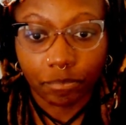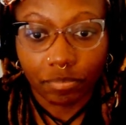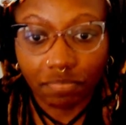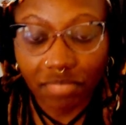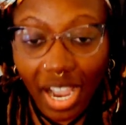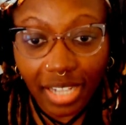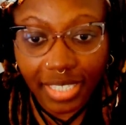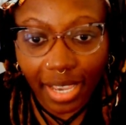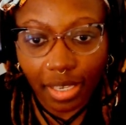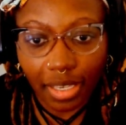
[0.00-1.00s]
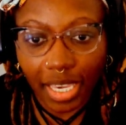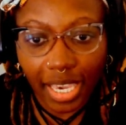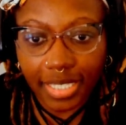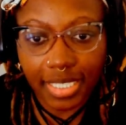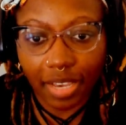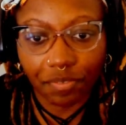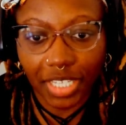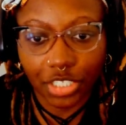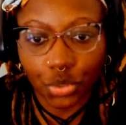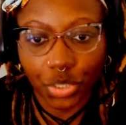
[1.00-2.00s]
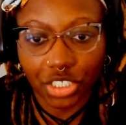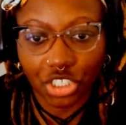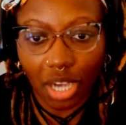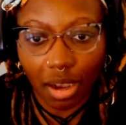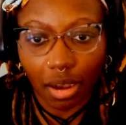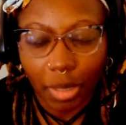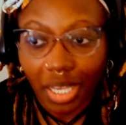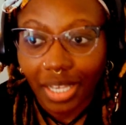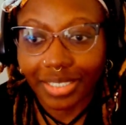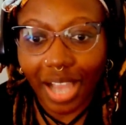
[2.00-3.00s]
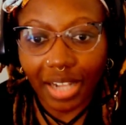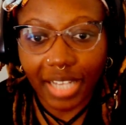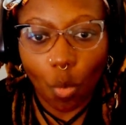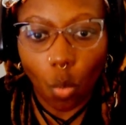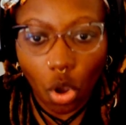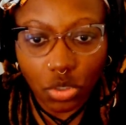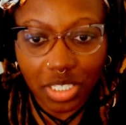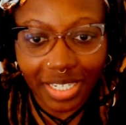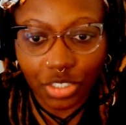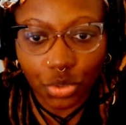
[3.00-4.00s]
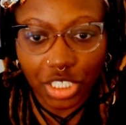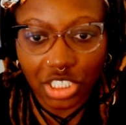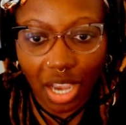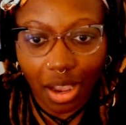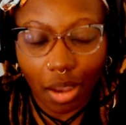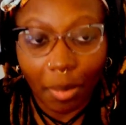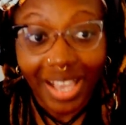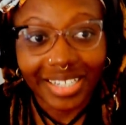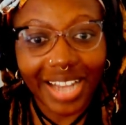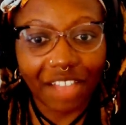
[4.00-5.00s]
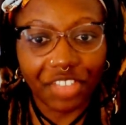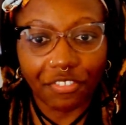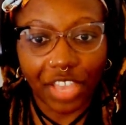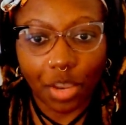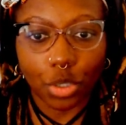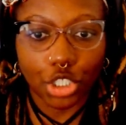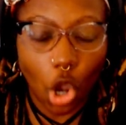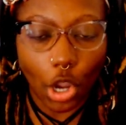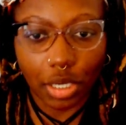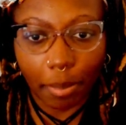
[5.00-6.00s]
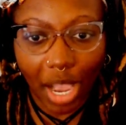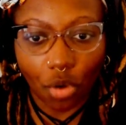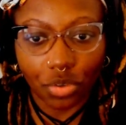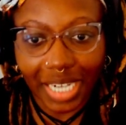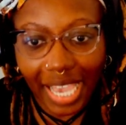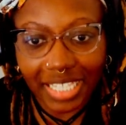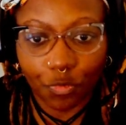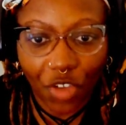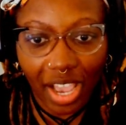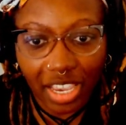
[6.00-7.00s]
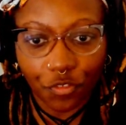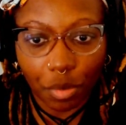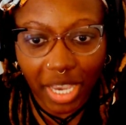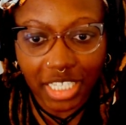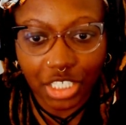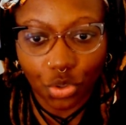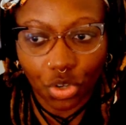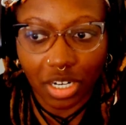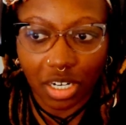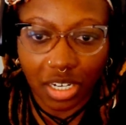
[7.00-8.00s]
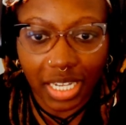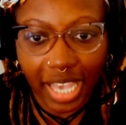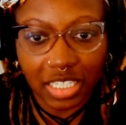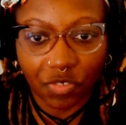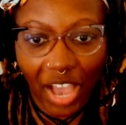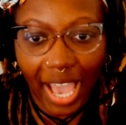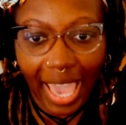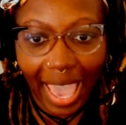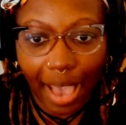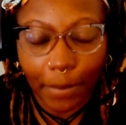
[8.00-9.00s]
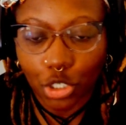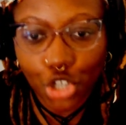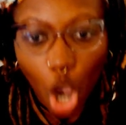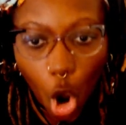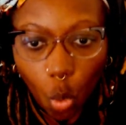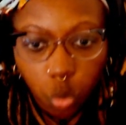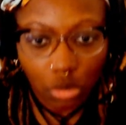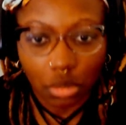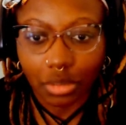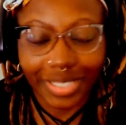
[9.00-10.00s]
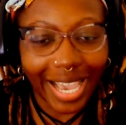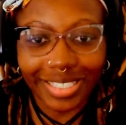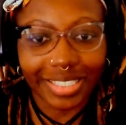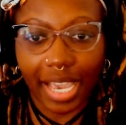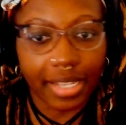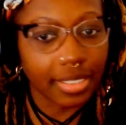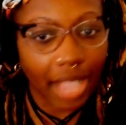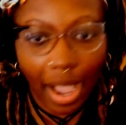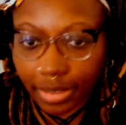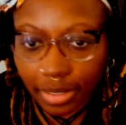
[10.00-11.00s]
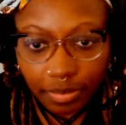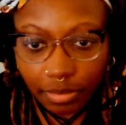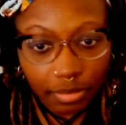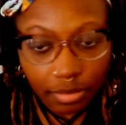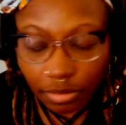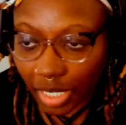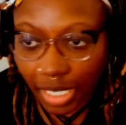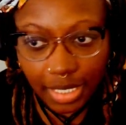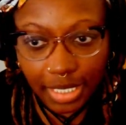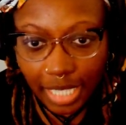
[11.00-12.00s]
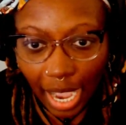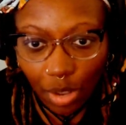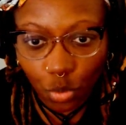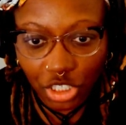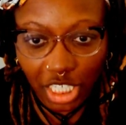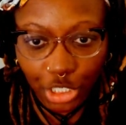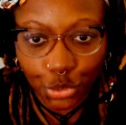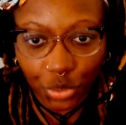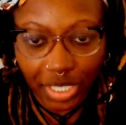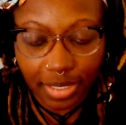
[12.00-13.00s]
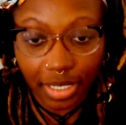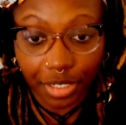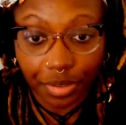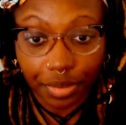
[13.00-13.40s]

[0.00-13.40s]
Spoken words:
Not that Hegseth didn't do his job. Not that Waltz didn't do his job. Not that they were talking about classified information on an unclassified app. No, that is not what the issue is here.